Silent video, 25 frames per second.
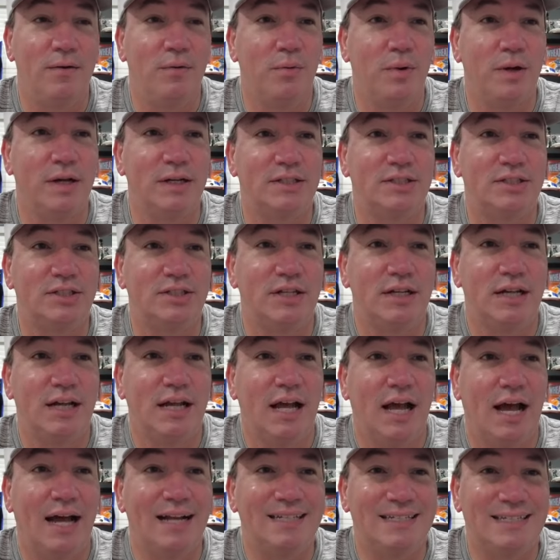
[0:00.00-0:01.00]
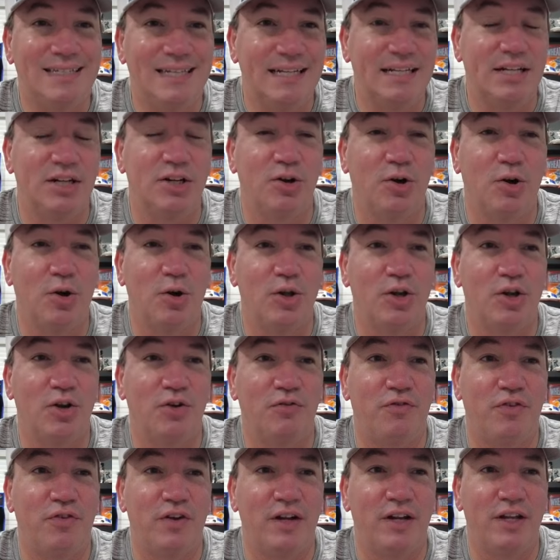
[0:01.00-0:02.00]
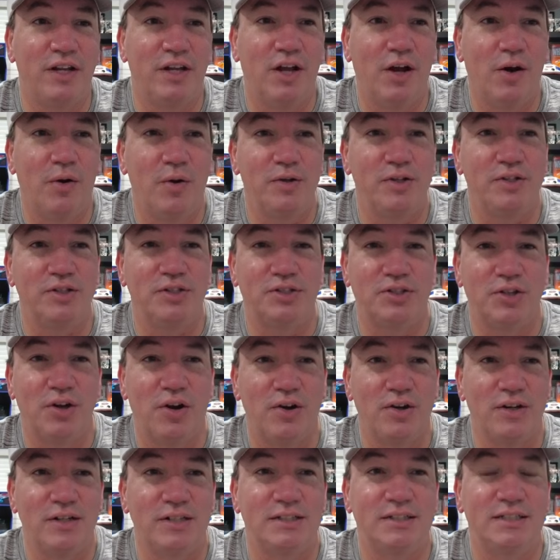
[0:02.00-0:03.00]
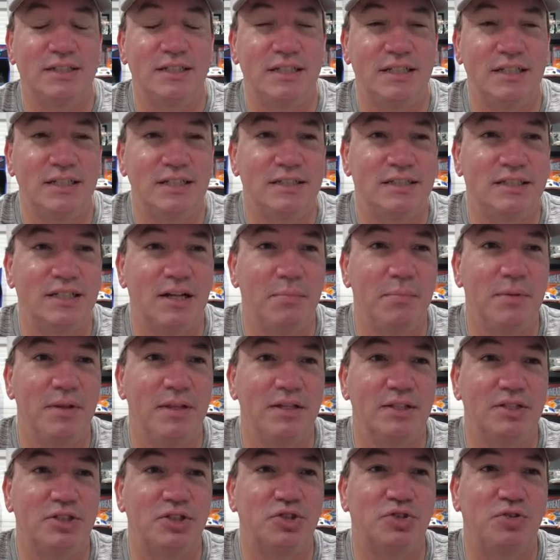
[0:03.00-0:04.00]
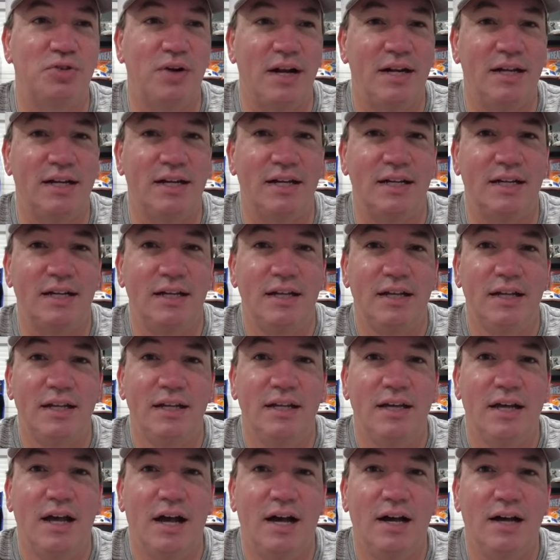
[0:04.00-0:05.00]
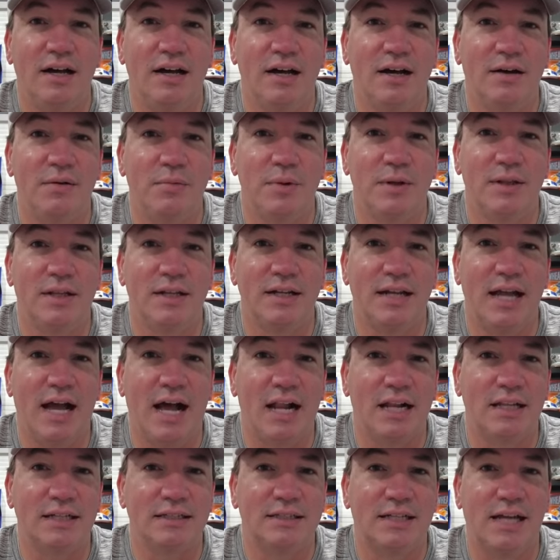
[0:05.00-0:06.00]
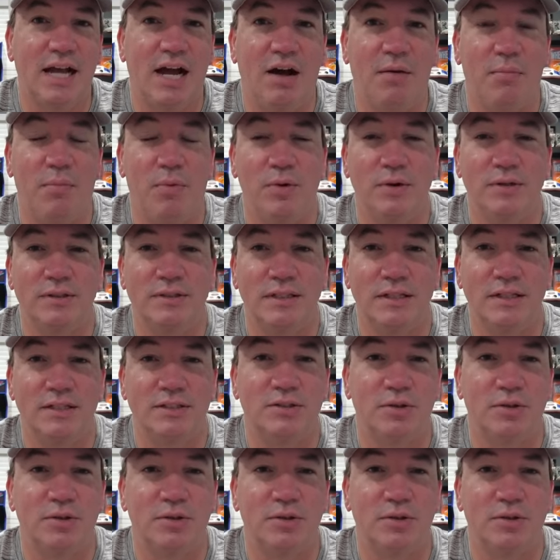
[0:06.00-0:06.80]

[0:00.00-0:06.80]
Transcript: which I did an earlier video, and you're starting to see some of this trending uh, with the Dallas Cowboys and in